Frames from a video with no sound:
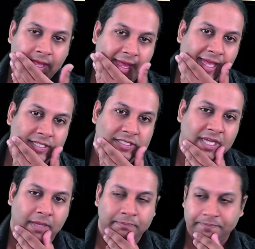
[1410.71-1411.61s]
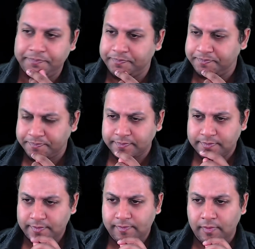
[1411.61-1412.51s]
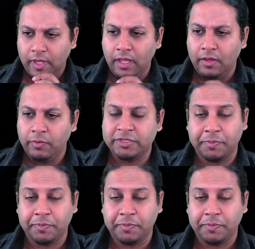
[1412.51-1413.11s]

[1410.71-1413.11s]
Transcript: And which